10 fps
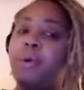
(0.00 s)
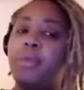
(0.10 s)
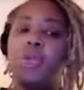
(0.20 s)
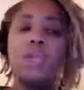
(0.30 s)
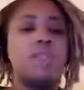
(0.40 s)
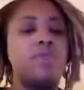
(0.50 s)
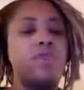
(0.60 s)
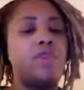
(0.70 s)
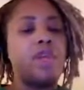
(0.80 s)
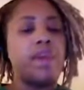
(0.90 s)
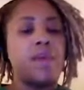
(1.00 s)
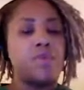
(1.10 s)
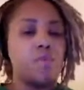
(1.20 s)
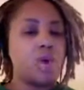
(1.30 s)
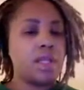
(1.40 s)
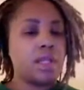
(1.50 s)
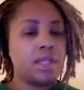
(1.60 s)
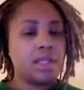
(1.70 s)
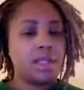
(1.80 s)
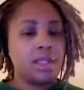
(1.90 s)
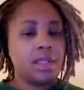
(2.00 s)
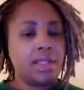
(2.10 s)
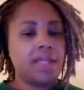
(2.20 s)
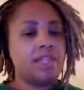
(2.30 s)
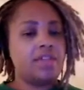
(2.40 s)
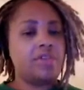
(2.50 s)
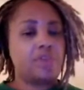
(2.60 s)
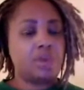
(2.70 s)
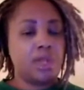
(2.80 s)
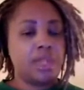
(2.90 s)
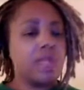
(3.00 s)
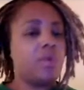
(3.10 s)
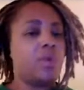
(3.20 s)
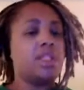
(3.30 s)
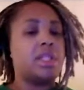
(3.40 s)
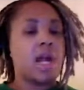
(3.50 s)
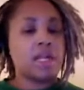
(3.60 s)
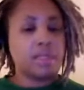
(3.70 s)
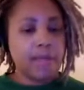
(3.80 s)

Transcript: but we couldn't figure out what that difference was, and it wasn't talked